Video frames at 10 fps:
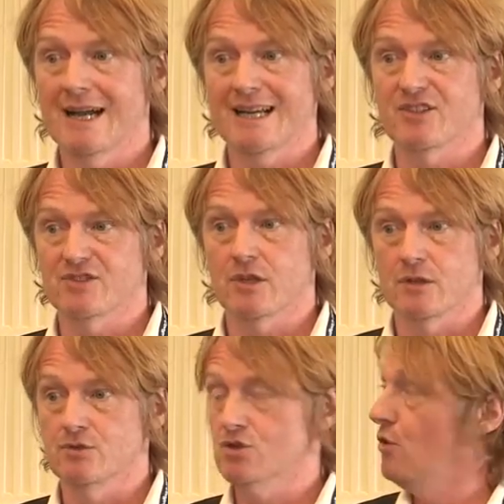against
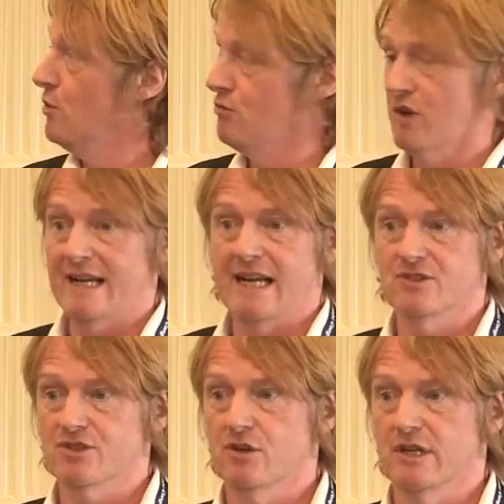those on the
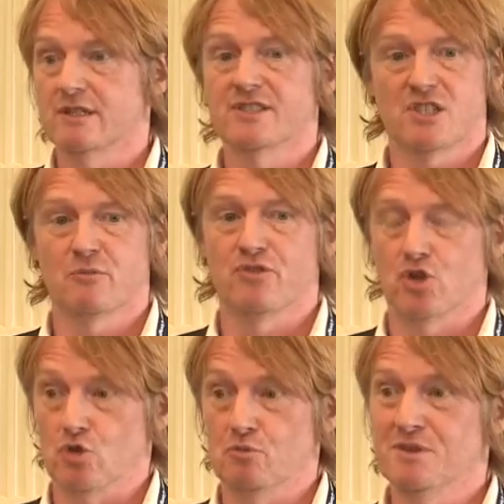right-hand side, some of
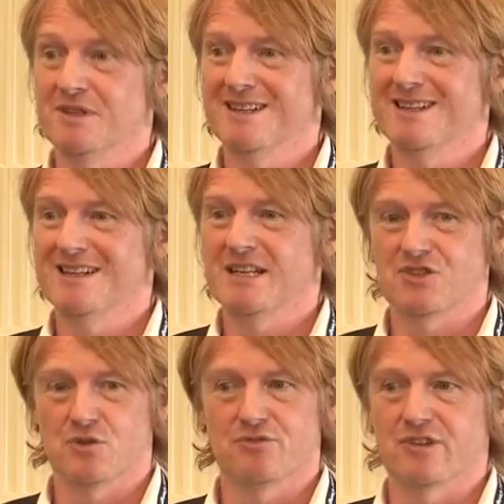whom, let's not